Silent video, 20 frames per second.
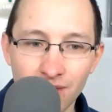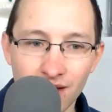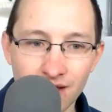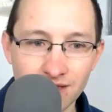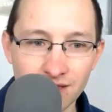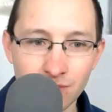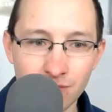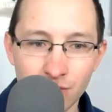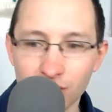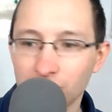
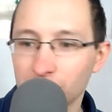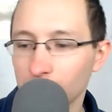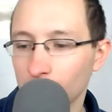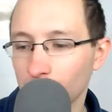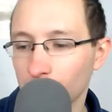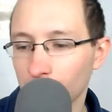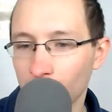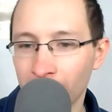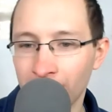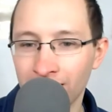has a much
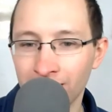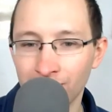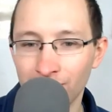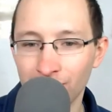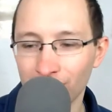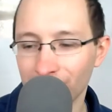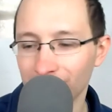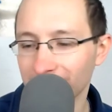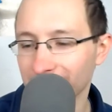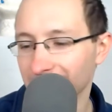shorter waiting
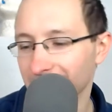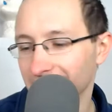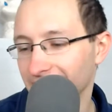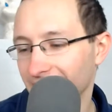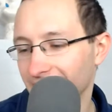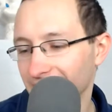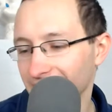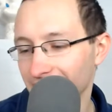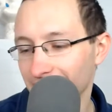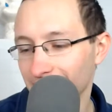period than
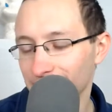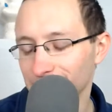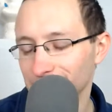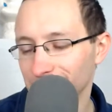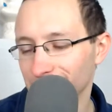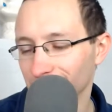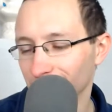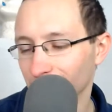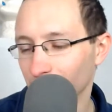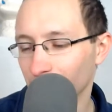that
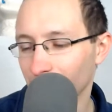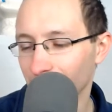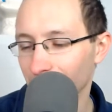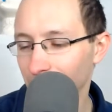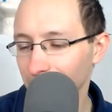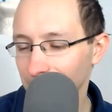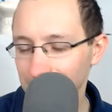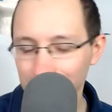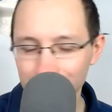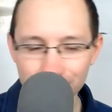particular
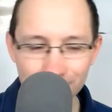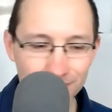pedal.